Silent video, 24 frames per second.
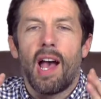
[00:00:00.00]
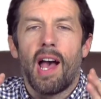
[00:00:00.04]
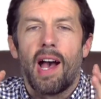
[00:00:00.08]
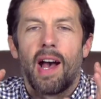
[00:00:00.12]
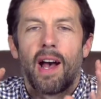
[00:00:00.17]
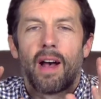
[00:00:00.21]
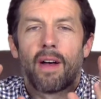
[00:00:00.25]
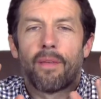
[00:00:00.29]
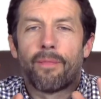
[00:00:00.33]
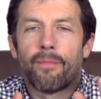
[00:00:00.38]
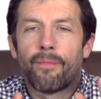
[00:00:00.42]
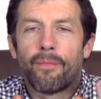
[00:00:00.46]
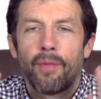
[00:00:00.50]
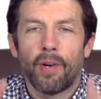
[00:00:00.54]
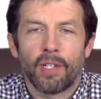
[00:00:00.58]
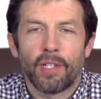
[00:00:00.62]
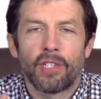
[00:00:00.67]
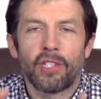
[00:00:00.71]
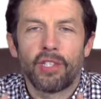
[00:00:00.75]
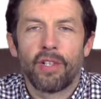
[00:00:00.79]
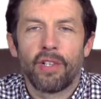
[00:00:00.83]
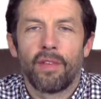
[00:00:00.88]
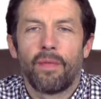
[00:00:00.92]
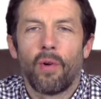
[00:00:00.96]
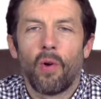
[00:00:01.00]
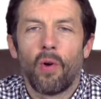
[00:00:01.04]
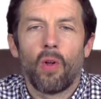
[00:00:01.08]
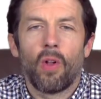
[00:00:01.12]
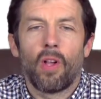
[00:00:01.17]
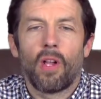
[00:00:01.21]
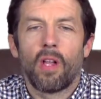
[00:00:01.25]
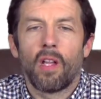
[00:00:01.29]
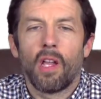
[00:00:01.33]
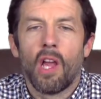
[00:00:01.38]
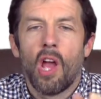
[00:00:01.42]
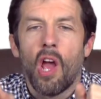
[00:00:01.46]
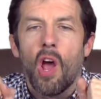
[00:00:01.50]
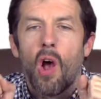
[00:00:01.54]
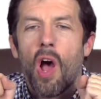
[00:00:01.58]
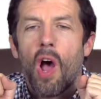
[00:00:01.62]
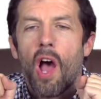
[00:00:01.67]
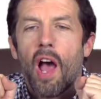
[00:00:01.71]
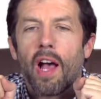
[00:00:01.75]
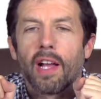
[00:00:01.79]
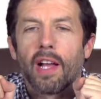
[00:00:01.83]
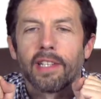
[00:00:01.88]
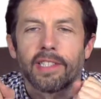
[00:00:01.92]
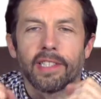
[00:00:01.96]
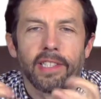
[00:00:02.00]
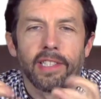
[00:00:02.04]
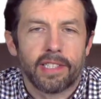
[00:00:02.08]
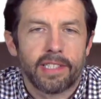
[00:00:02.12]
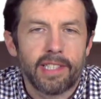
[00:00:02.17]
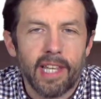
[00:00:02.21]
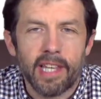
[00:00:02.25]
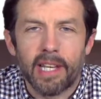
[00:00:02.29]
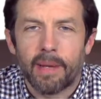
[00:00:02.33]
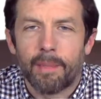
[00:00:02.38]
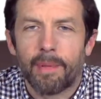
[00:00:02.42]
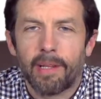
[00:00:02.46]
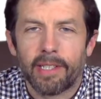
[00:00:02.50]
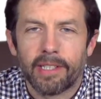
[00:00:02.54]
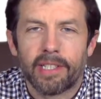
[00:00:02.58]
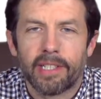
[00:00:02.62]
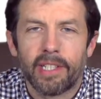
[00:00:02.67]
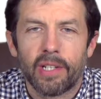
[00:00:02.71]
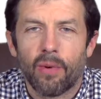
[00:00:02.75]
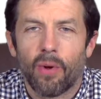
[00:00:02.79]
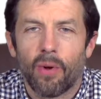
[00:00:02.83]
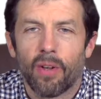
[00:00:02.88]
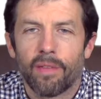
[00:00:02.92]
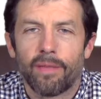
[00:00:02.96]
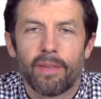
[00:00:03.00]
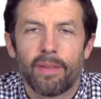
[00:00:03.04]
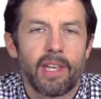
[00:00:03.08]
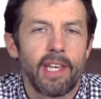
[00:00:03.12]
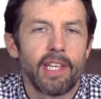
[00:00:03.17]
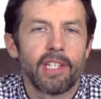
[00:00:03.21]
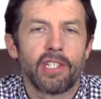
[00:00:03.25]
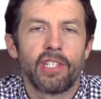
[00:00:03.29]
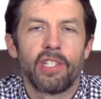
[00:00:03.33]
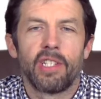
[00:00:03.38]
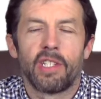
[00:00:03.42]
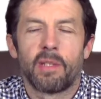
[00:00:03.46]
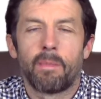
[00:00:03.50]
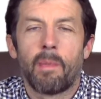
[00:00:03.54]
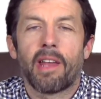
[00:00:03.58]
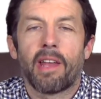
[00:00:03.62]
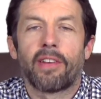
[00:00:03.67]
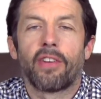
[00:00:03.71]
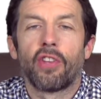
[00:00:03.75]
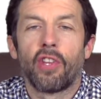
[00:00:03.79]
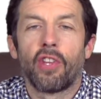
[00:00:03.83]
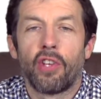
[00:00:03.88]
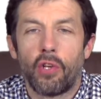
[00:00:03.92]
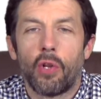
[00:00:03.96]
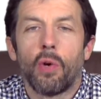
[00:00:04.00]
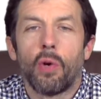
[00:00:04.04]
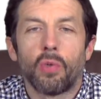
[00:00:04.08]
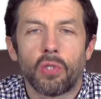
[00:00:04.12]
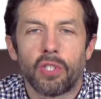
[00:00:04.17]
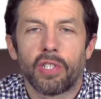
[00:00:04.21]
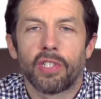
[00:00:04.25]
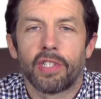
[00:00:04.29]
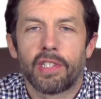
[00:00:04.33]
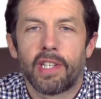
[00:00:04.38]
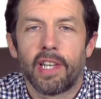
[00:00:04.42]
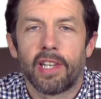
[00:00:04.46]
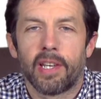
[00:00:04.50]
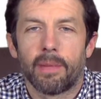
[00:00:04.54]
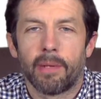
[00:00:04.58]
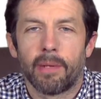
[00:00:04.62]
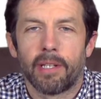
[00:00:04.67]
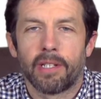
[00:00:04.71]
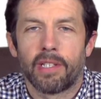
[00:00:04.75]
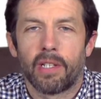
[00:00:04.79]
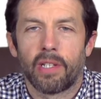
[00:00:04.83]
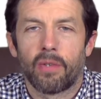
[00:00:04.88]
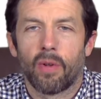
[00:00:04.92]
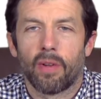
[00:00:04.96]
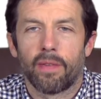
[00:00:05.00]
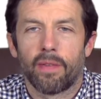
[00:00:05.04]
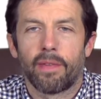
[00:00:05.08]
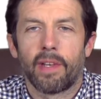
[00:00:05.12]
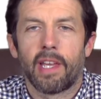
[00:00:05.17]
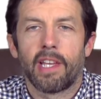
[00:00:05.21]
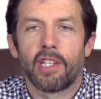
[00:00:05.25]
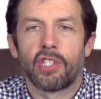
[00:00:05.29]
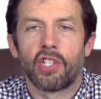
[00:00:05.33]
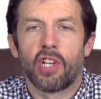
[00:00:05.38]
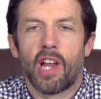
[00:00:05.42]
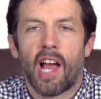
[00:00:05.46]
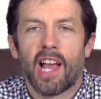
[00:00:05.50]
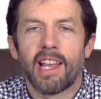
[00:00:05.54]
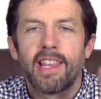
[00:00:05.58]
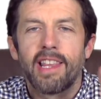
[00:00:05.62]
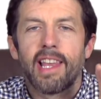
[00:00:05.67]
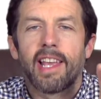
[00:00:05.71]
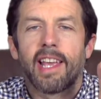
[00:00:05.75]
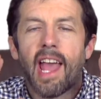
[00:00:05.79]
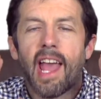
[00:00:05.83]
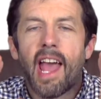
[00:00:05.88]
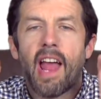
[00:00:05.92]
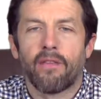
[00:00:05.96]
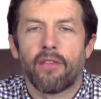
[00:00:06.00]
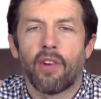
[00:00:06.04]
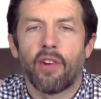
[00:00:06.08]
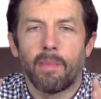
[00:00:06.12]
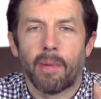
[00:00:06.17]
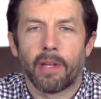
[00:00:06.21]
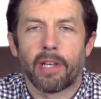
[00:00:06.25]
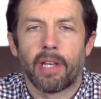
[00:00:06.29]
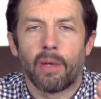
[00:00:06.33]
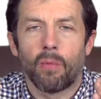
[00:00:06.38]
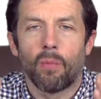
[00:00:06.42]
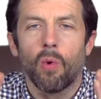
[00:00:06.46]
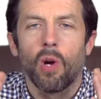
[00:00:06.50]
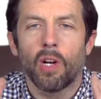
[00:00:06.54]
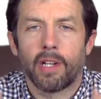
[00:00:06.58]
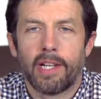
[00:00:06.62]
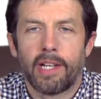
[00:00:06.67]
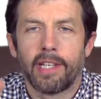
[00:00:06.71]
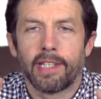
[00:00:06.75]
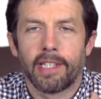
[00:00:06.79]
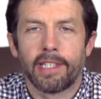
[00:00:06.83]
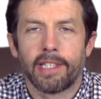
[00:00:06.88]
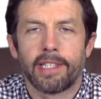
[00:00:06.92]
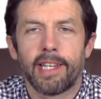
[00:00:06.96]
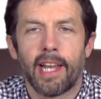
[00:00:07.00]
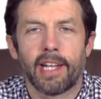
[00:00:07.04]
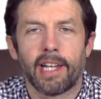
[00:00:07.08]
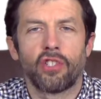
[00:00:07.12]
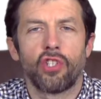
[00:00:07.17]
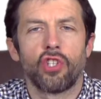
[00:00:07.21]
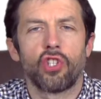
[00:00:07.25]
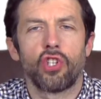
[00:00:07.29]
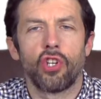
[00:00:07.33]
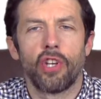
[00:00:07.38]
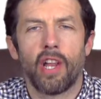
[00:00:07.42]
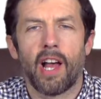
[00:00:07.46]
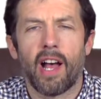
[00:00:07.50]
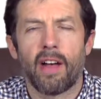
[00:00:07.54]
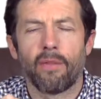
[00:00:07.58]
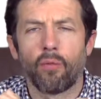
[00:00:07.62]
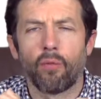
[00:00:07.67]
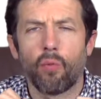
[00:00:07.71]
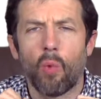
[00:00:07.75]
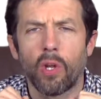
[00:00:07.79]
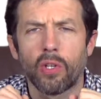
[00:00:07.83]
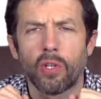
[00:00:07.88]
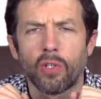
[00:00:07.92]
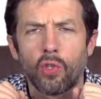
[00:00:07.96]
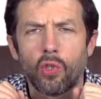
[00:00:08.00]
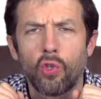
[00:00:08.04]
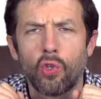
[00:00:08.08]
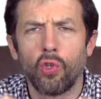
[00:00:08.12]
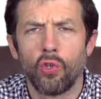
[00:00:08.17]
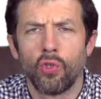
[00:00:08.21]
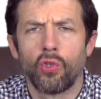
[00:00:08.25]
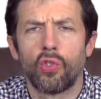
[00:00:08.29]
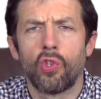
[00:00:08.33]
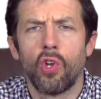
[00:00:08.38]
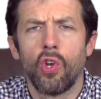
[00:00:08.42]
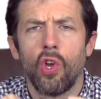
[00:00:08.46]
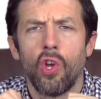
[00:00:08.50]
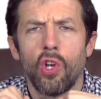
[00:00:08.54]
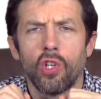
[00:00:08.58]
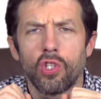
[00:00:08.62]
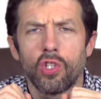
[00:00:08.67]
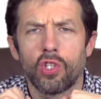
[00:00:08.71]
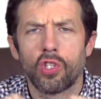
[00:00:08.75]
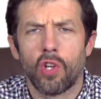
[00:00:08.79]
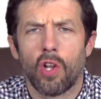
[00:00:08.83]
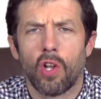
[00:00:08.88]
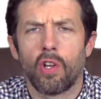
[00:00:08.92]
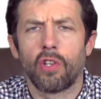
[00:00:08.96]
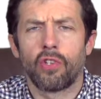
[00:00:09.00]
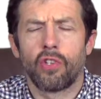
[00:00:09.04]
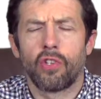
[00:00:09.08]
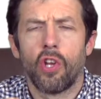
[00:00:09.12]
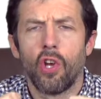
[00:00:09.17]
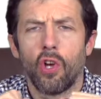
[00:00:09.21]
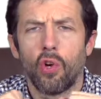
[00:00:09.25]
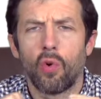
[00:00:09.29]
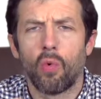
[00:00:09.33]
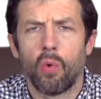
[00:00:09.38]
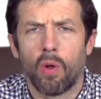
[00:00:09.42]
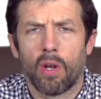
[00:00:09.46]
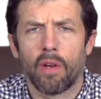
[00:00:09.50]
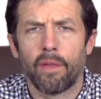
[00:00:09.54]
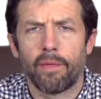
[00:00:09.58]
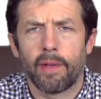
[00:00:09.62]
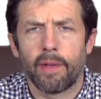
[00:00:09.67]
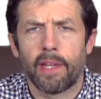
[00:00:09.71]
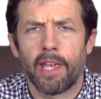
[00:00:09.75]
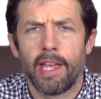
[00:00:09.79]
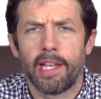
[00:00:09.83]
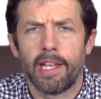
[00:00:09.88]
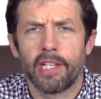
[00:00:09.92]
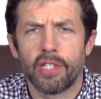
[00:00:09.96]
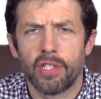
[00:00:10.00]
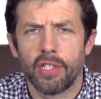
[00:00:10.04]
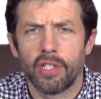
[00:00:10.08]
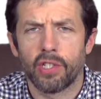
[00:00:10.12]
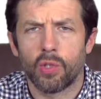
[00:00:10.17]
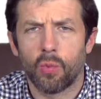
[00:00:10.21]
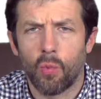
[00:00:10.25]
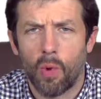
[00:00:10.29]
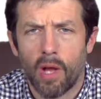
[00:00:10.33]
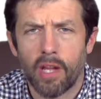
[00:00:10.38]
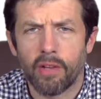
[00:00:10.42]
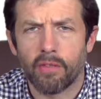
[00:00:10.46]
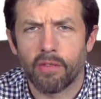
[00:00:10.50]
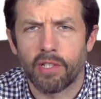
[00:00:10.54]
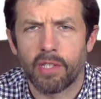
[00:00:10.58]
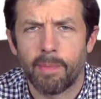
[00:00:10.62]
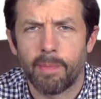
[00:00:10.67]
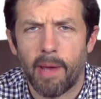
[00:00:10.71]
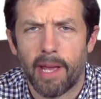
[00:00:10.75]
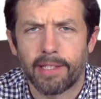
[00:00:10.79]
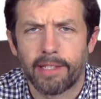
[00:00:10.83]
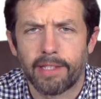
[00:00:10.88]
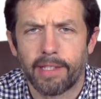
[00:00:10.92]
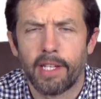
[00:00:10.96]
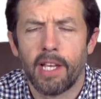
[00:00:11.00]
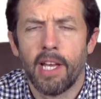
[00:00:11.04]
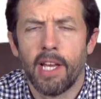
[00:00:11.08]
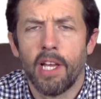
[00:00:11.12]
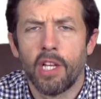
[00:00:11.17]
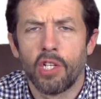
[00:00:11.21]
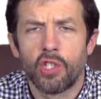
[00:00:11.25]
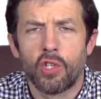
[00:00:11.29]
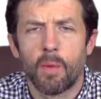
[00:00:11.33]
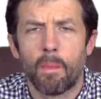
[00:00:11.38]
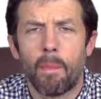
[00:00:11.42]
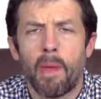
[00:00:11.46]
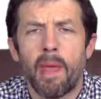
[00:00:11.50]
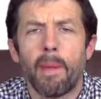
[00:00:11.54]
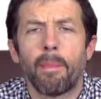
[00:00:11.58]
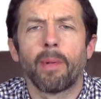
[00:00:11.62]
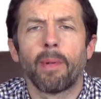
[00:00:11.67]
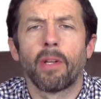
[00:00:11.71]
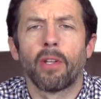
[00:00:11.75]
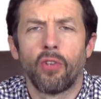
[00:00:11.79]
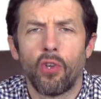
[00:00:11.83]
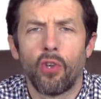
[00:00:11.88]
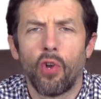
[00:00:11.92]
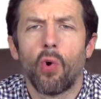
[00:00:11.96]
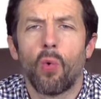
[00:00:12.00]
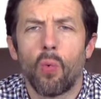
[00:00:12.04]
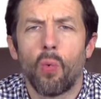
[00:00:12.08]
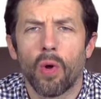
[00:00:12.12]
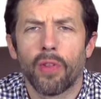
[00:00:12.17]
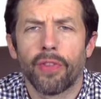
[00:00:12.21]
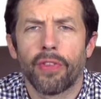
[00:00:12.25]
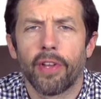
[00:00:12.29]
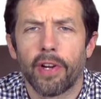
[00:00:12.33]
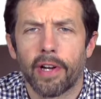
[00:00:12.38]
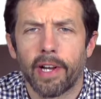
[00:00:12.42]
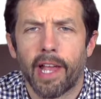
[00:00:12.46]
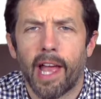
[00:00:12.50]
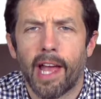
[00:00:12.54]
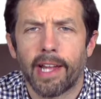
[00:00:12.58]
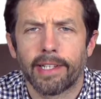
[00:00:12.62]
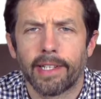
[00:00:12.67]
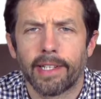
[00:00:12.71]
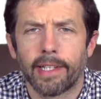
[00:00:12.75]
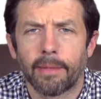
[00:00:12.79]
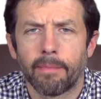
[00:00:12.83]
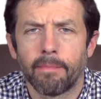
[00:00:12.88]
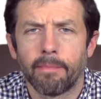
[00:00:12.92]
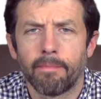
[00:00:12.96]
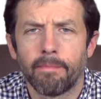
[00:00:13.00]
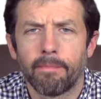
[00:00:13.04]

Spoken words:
First of all, a sustainability qualification is better than no sustainability qualification. I think everybody working in the sector should have one good, solid qualification that's well respected so people know what they're getting.